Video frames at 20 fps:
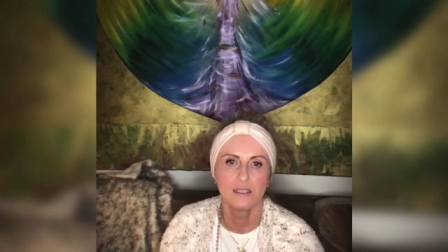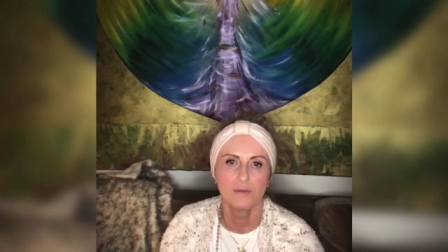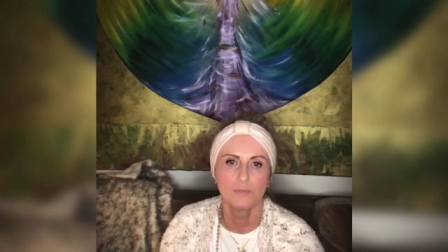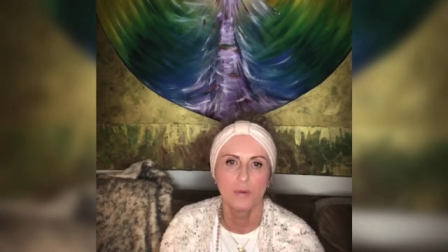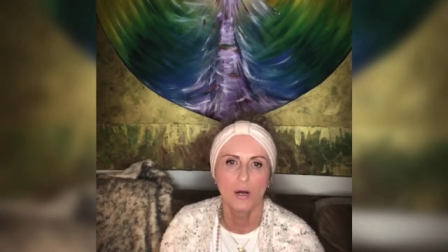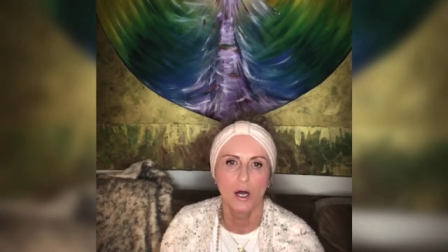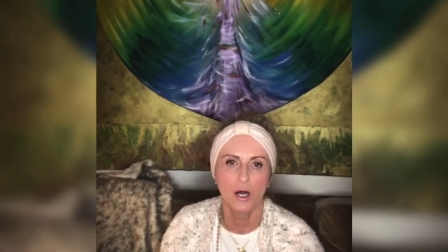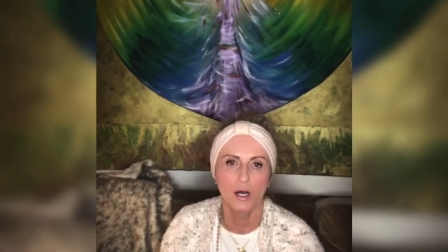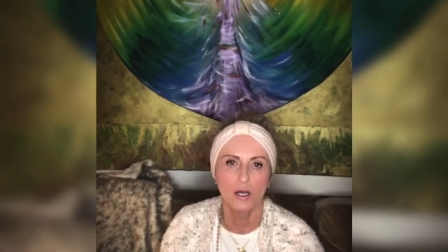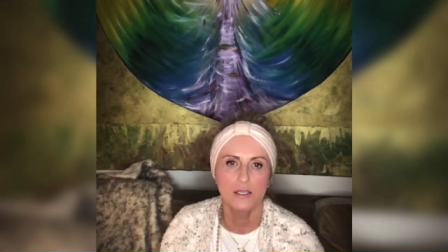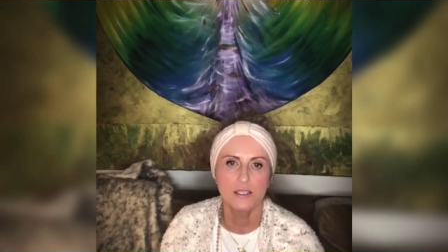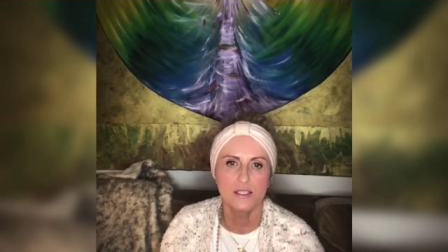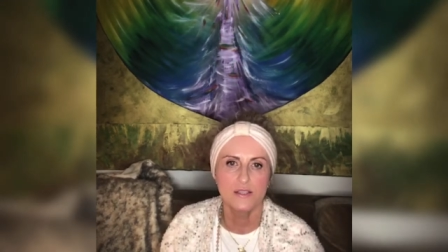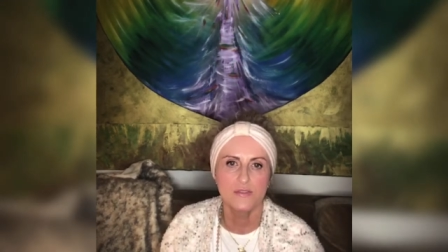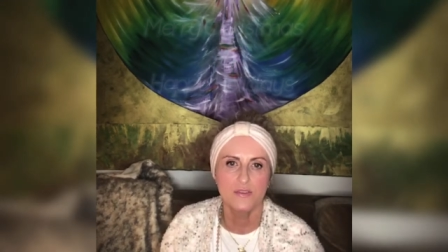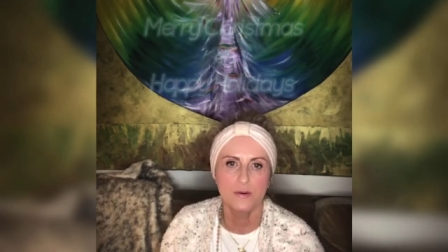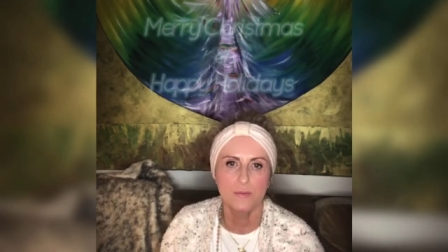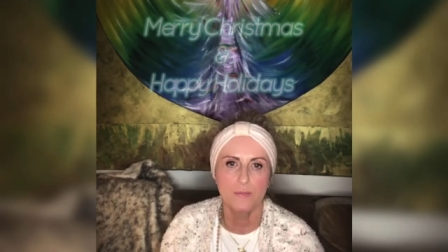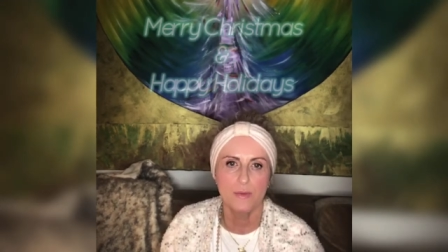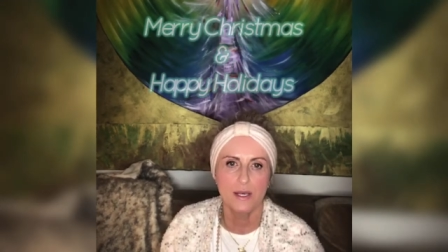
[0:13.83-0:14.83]
Pause for
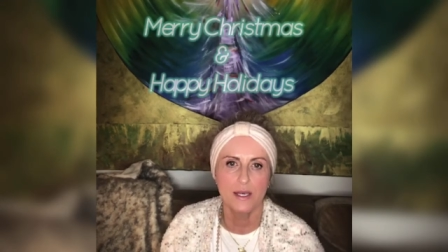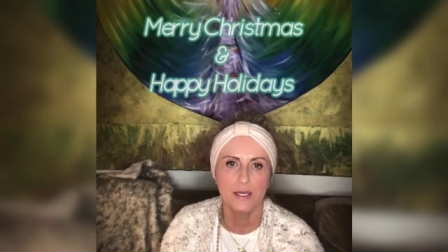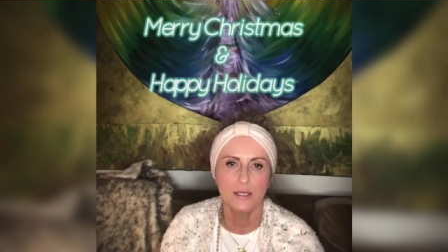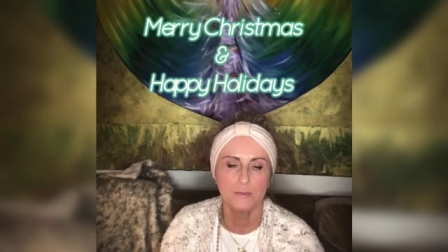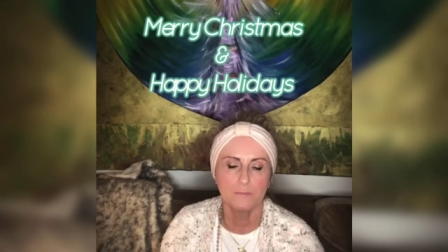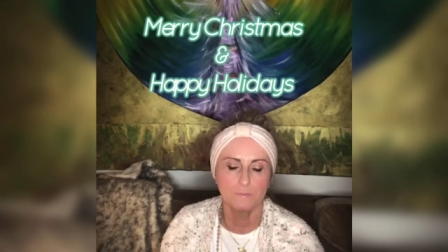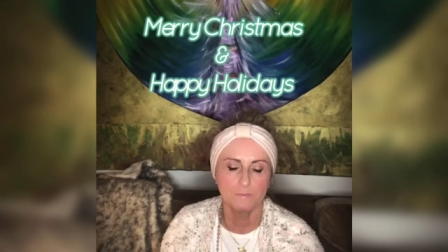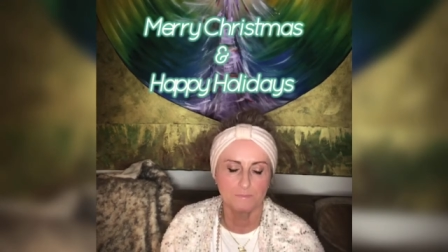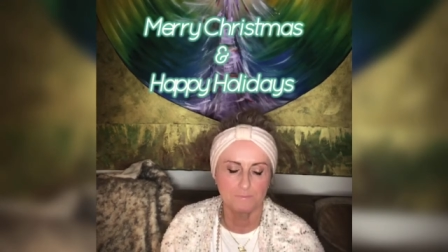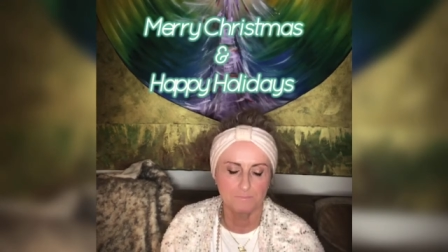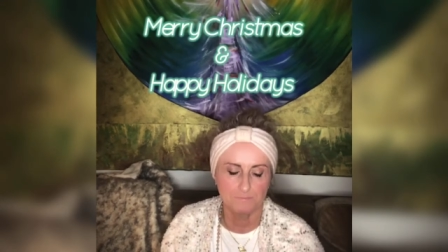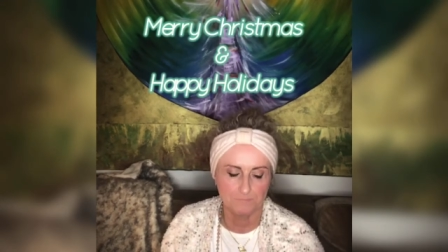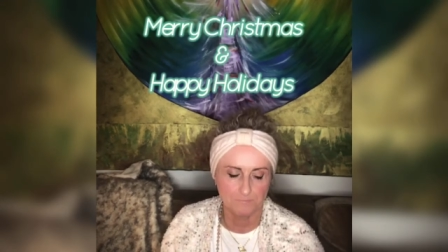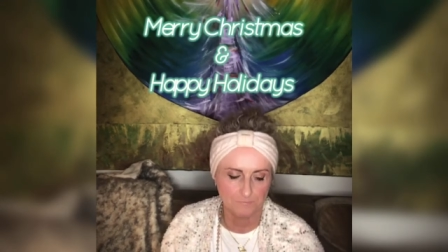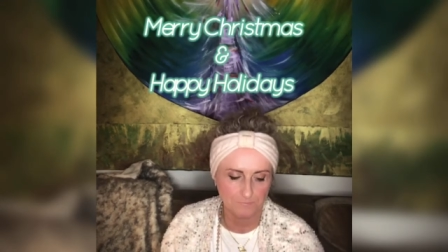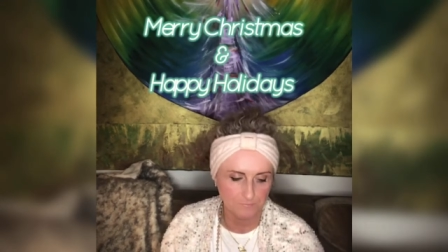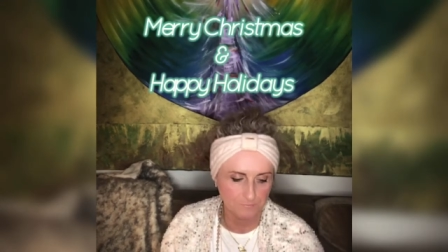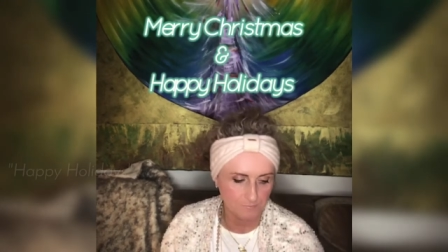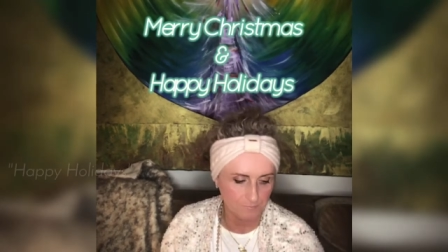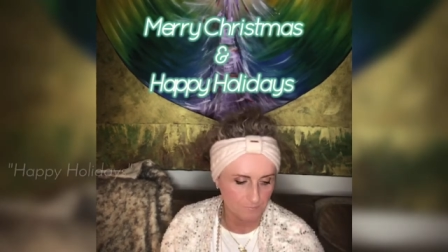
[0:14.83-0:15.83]
a minute
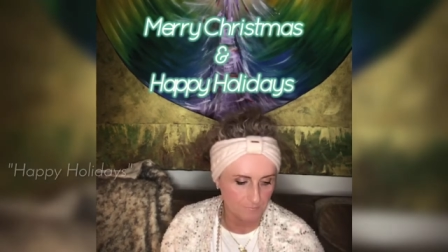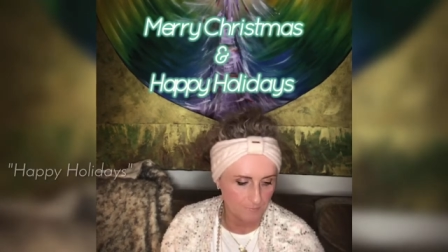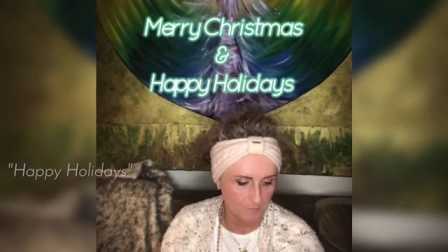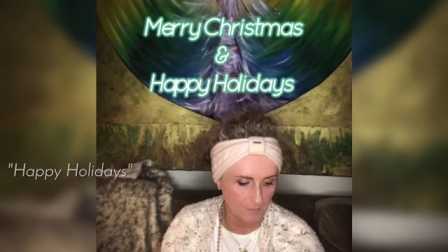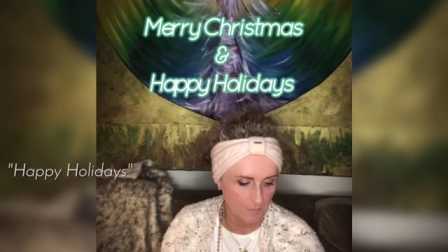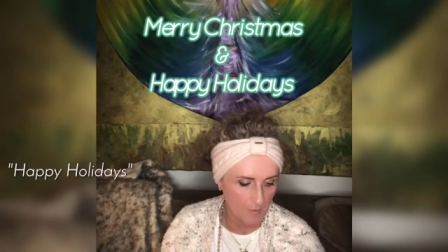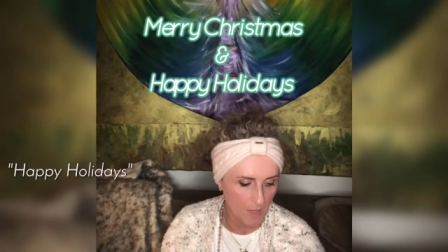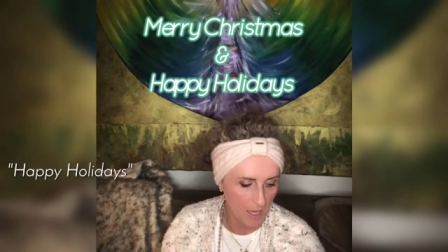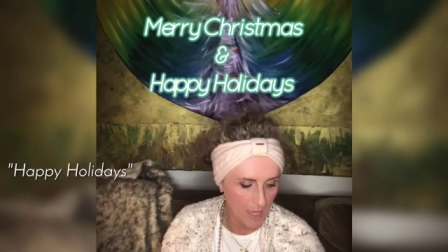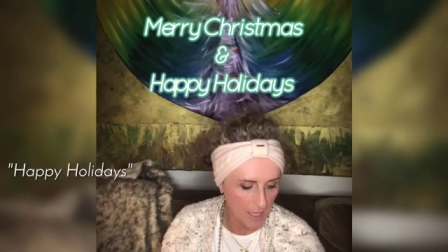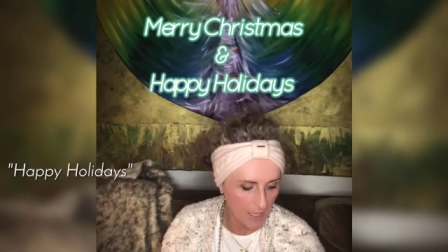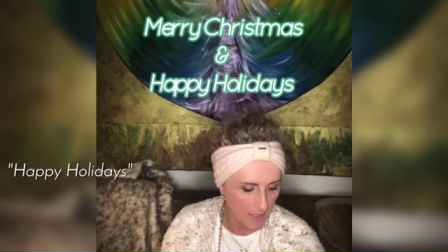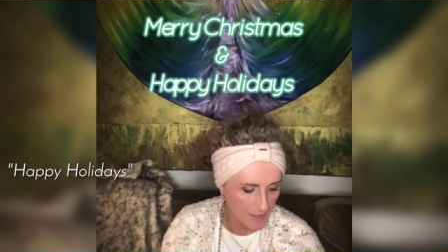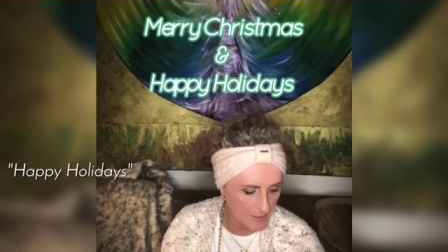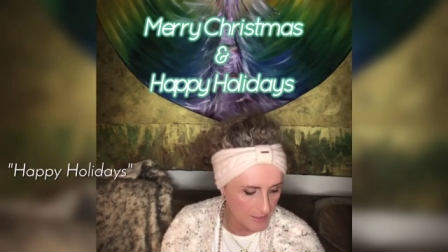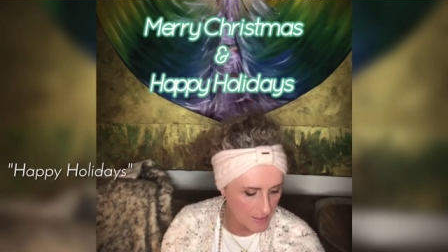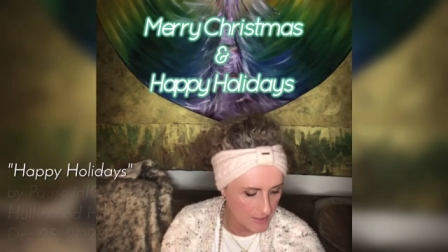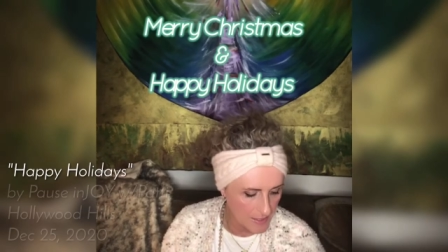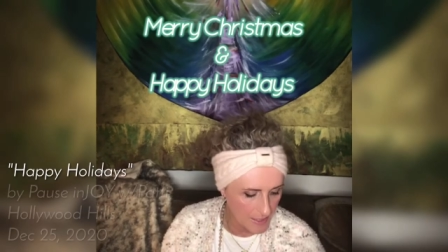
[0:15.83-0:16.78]
and